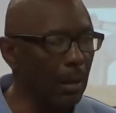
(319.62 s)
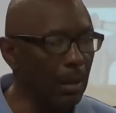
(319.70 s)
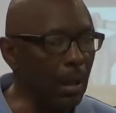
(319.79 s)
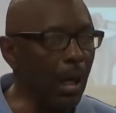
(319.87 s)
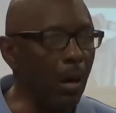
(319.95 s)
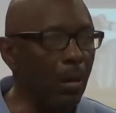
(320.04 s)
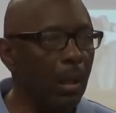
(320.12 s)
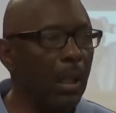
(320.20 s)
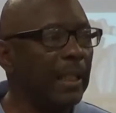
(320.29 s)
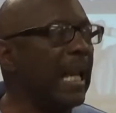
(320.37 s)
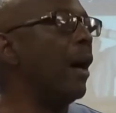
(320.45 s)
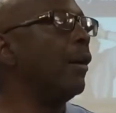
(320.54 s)
You know,
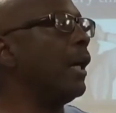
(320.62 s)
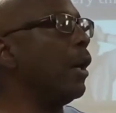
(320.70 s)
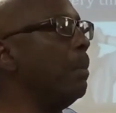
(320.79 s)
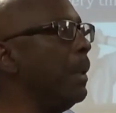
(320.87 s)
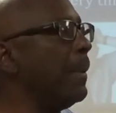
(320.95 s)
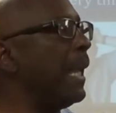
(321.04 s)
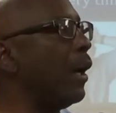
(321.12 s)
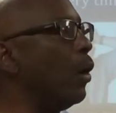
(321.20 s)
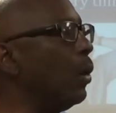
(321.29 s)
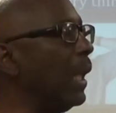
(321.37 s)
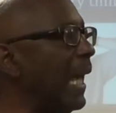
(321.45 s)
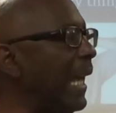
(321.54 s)
y'all remember that
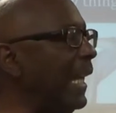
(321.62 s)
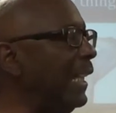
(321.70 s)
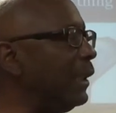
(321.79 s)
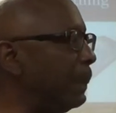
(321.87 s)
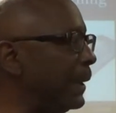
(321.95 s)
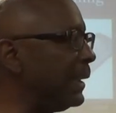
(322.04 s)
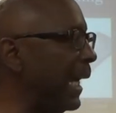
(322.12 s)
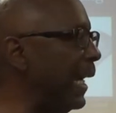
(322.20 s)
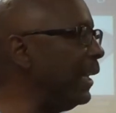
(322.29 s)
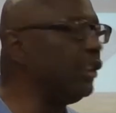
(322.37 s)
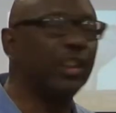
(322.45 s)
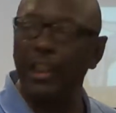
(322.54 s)
old Lay's
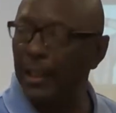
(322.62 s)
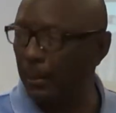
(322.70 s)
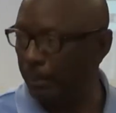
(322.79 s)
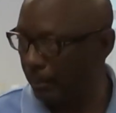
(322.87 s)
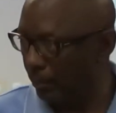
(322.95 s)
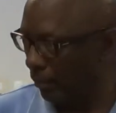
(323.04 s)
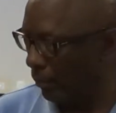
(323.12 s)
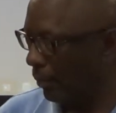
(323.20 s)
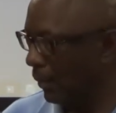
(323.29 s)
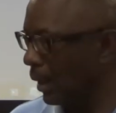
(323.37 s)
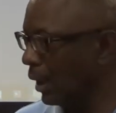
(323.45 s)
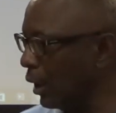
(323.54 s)
potato chip
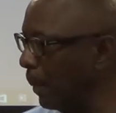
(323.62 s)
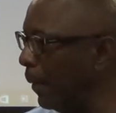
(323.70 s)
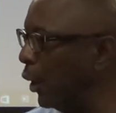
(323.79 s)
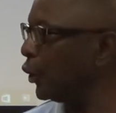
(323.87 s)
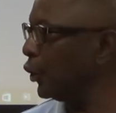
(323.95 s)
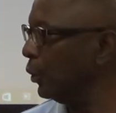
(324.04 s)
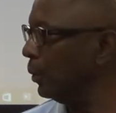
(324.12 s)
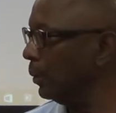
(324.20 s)
commercial?